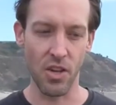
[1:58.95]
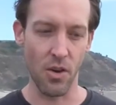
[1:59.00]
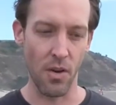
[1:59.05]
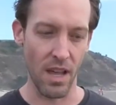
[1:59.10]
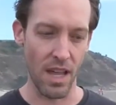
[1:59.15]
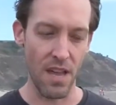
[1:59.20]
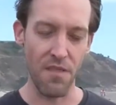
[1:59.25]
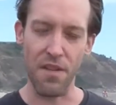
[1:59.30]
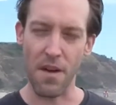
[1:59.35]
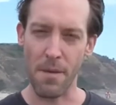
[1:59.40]
so
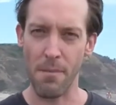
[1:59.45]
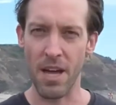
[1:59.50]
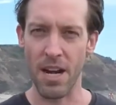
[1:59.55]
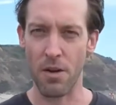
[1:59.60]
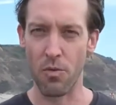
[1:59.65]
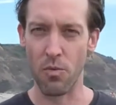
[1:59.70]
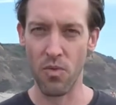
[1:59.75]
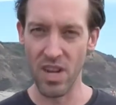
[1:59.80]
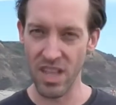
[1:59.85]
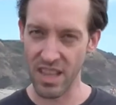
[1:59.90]
if I'm on
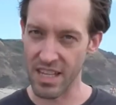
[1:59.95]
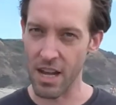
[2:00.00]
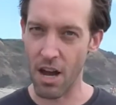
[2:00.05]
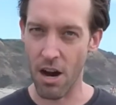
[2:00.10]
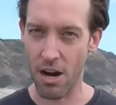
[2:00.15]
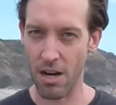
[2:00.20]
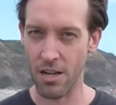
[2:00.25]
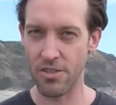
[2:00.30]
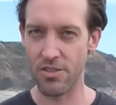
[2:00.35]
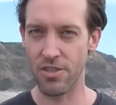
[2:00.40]
a really
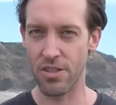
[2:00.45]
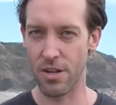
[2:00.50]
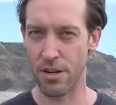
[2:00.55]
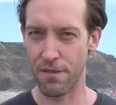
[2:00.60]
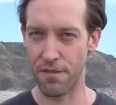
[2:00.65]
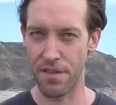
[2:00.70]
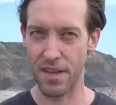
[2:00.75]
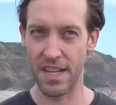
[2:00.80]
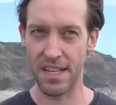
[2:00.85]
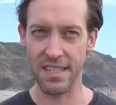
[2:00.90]
hard
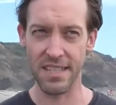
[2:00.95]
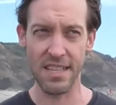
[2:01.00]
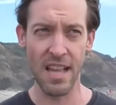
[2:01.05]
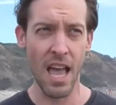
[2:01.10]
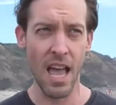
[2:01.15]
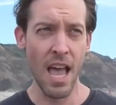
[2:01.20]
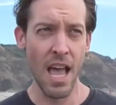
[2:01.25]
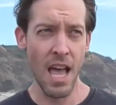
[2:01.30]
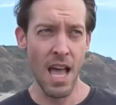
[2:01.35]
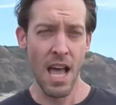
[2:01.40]
surface,
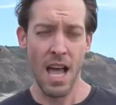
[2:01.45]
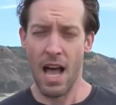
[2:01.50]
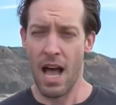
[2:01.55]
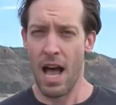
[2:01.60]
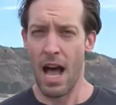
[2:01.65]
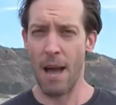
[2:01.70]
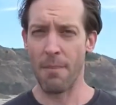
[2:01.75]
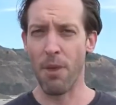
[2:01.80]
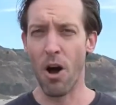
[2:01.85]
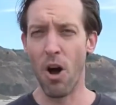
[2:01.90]

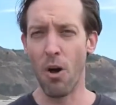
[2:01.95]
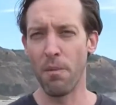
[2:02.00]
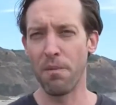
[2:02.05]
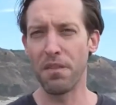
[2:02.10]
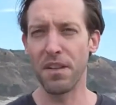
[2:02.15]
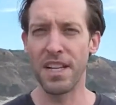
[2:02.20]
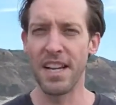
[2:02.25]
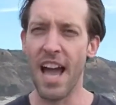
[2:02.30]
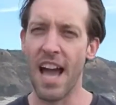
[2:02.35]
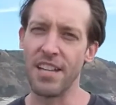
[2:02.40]
I'm
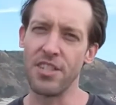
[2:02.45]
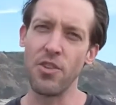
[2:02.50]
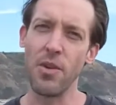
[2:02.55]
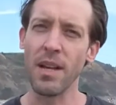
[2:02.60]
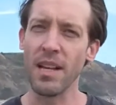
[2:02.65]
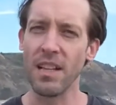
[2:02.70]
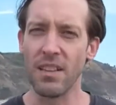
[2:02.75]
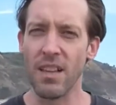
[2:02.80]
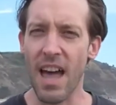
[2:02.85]
hopefully not doing a